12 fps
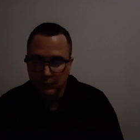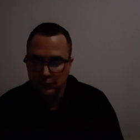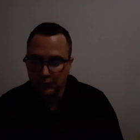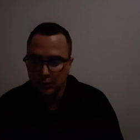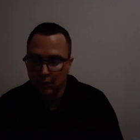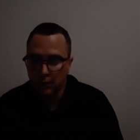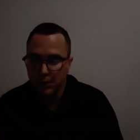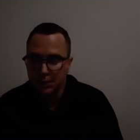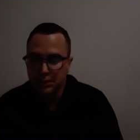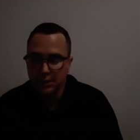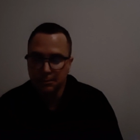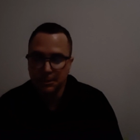There's always
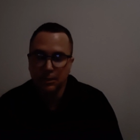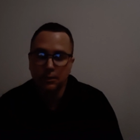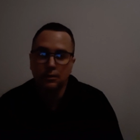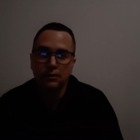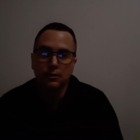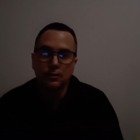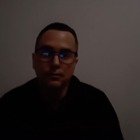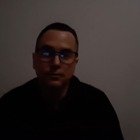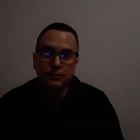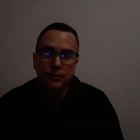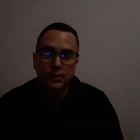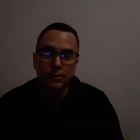something to do
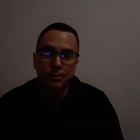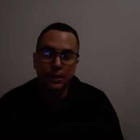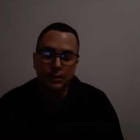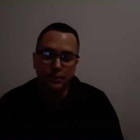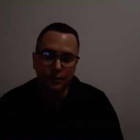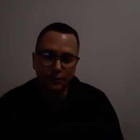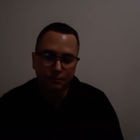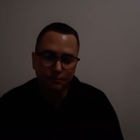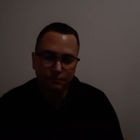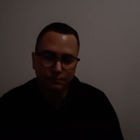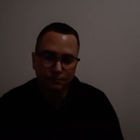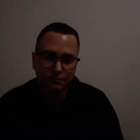when you make
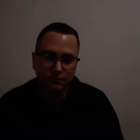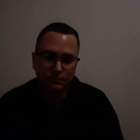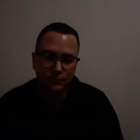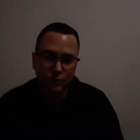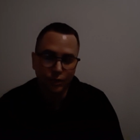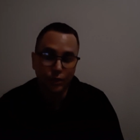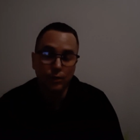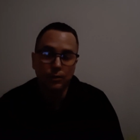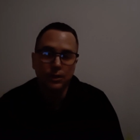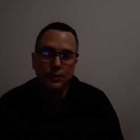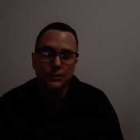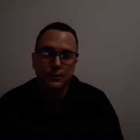a
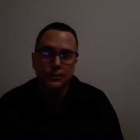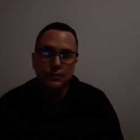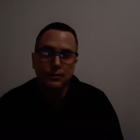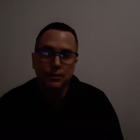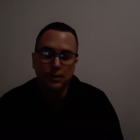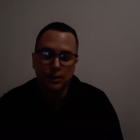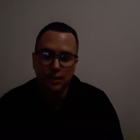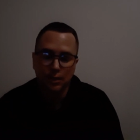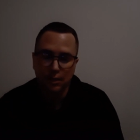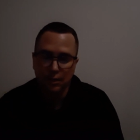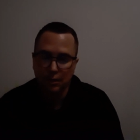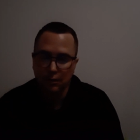to-do list.
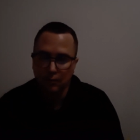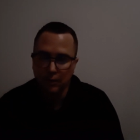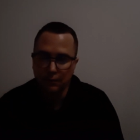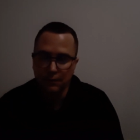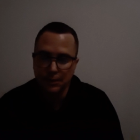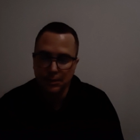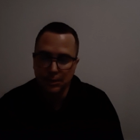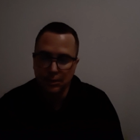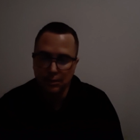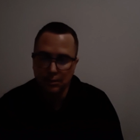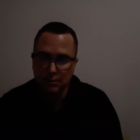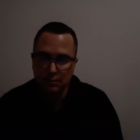Revisit it,
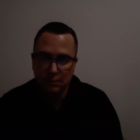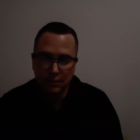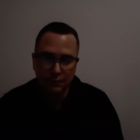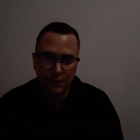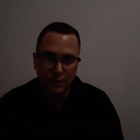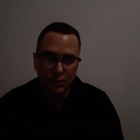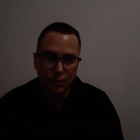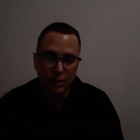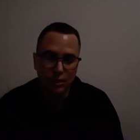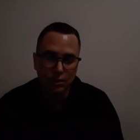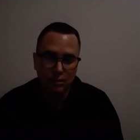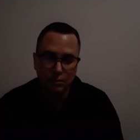evaluate
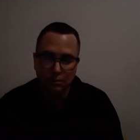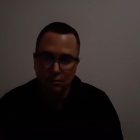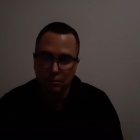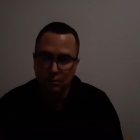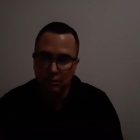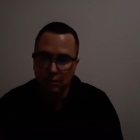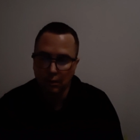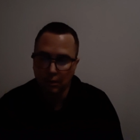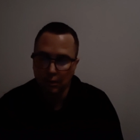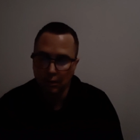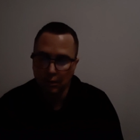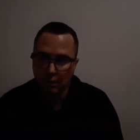it.
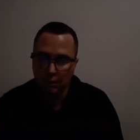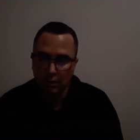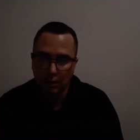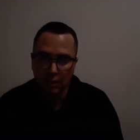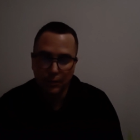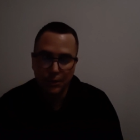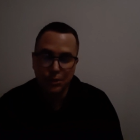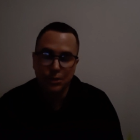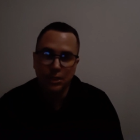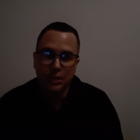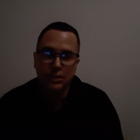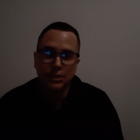Always
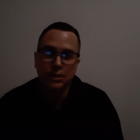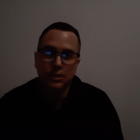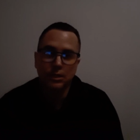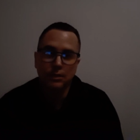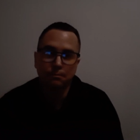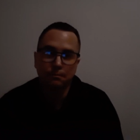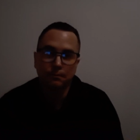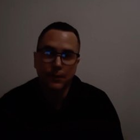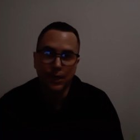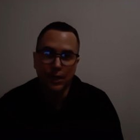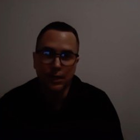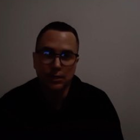changing it up,
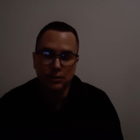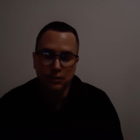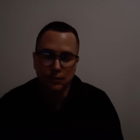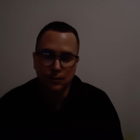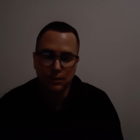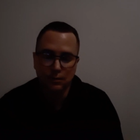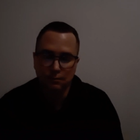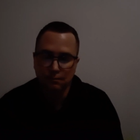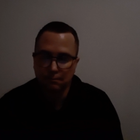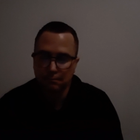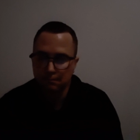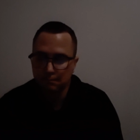adding to it.
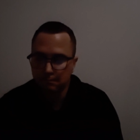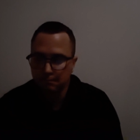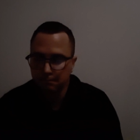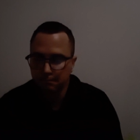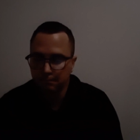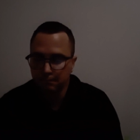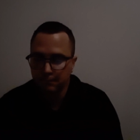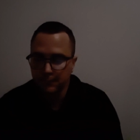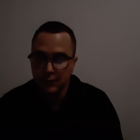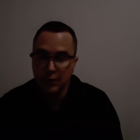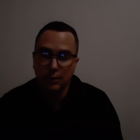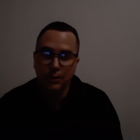
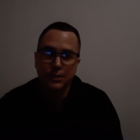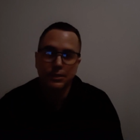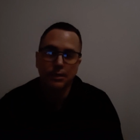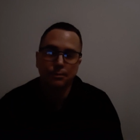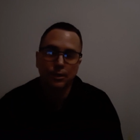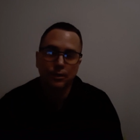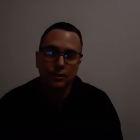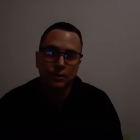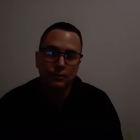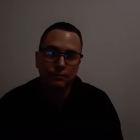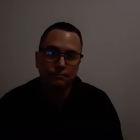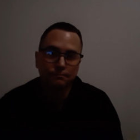There's always something to do.